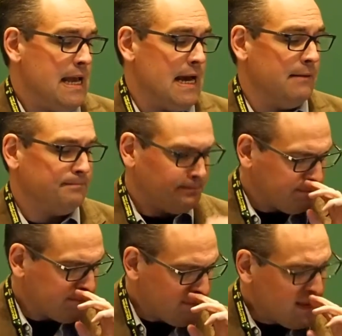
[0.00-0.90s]

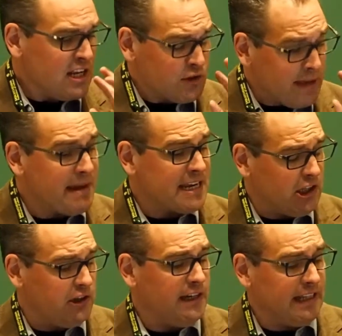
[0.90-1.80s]
So they make it
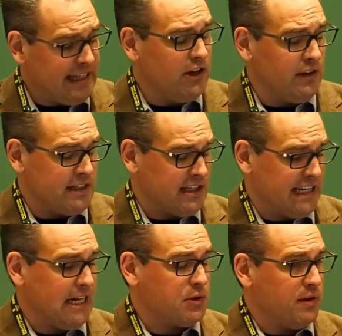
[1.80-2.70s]
clearly illegal in
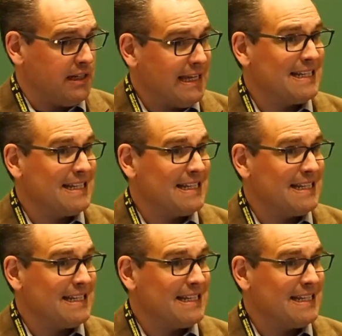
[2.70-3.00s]
Saskatchewan.